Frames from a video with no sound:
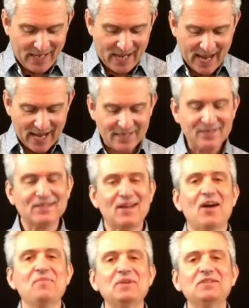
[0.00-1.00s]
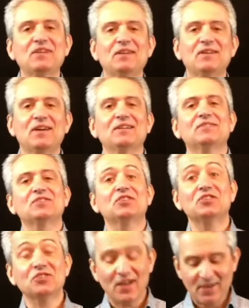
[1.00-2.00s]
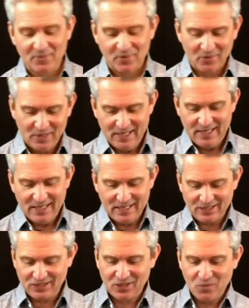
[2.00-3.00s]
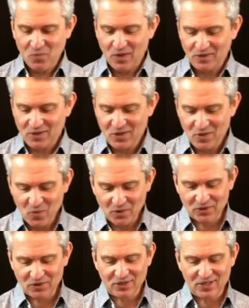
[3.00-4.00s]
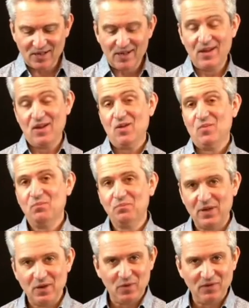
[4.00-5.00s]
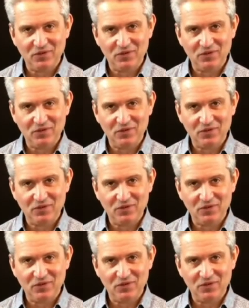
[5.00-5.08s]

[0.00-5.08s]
And I've been saying that a disciple is someone who wants to be with